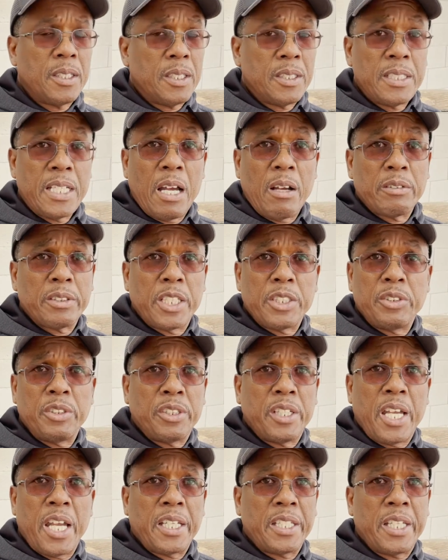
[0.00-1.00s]
Nowadays, you
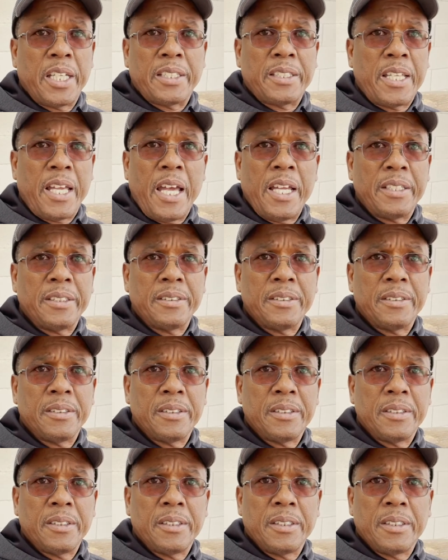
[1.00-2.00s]
can't get that.
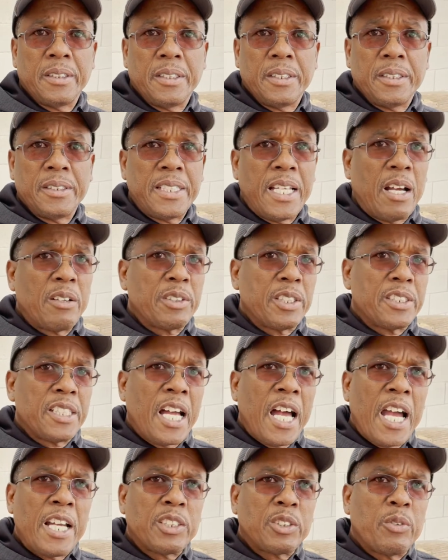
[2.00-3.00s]
Nowadays, a
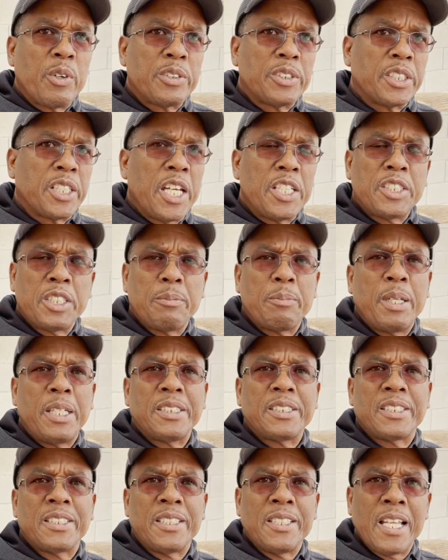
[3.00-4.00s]
high school education
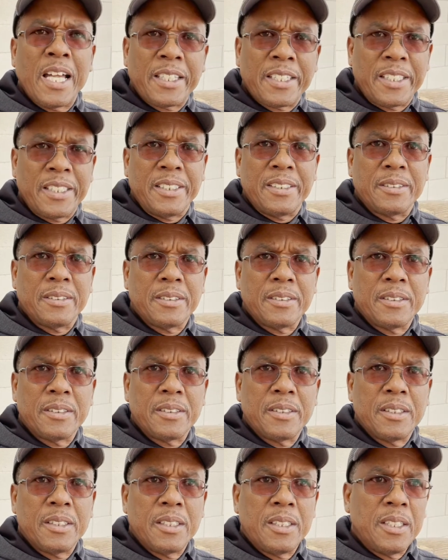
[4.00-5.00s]
means nothing.
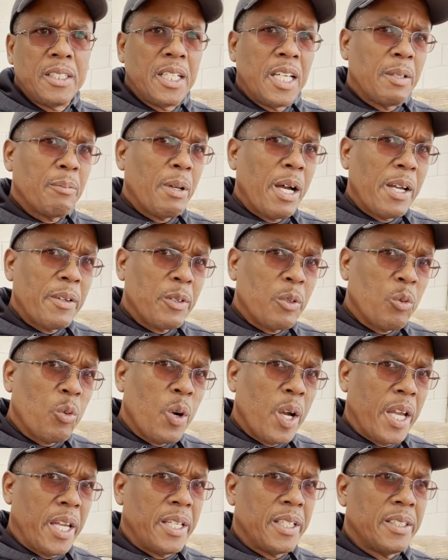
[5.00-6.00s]
And by the
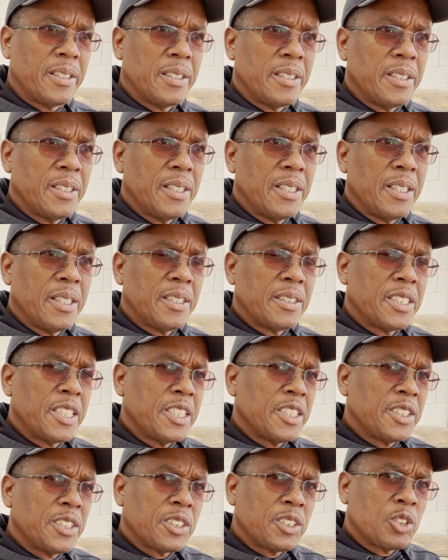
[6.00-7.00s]
way,
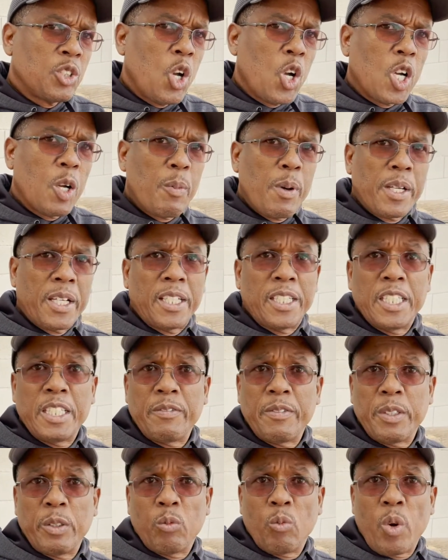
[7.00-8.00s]
this talk about a
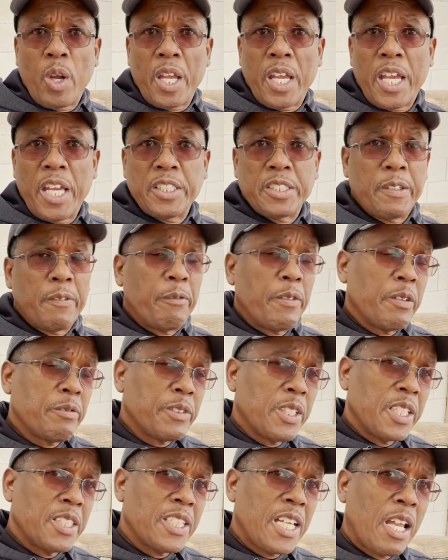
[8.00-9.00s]
living wage and
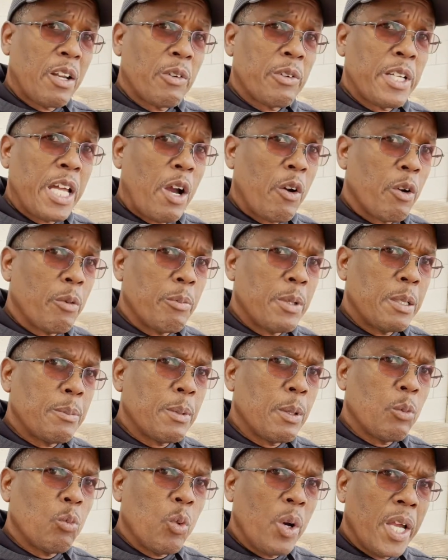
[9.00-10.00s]
$15 an hour
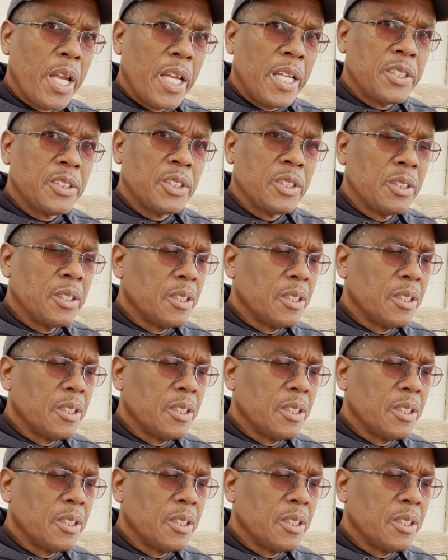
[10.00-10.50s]
minimum wage,